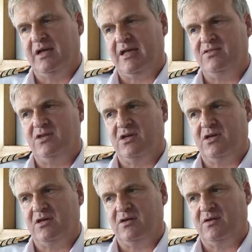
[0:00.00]
And
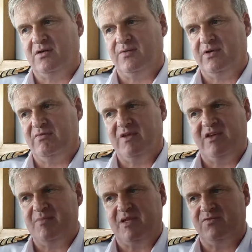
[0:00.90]
we
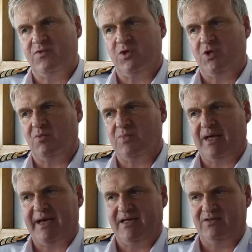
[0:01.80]
have been fully
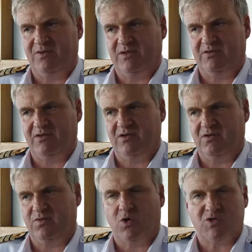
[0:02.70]
compliant with,
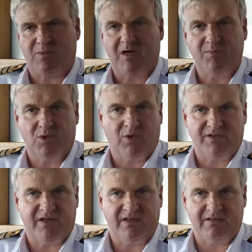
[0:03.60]
of course, MARPOL
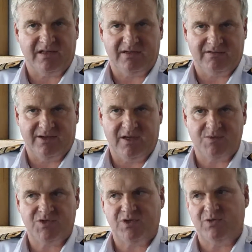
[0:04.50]
at any
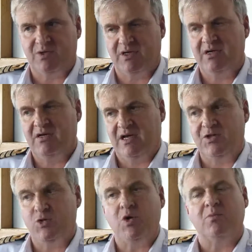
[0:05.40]
time. So
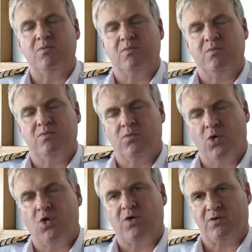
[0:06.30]
in doing
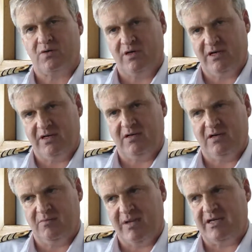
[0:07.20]
more
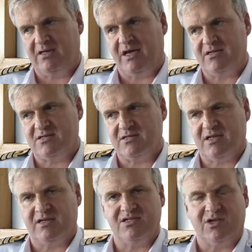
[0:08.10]
in many cases
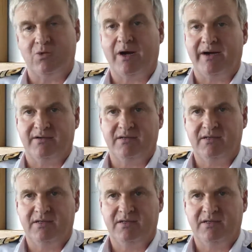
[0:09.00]
than is required.